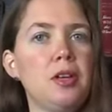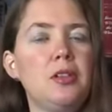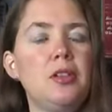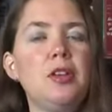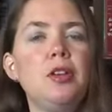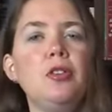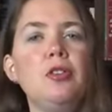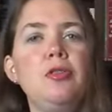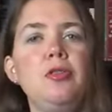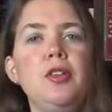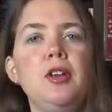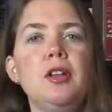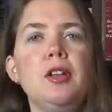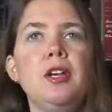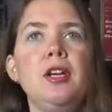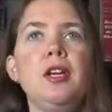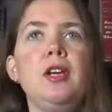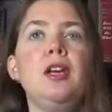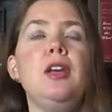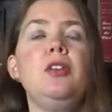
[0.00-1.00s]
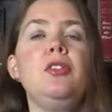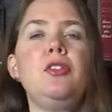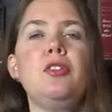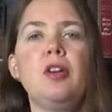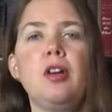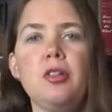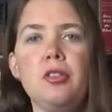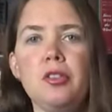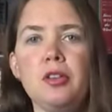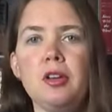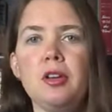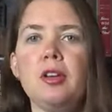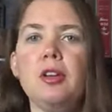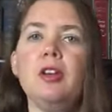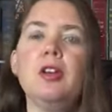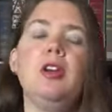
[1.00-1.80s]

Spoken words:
that you're feeling exhausted,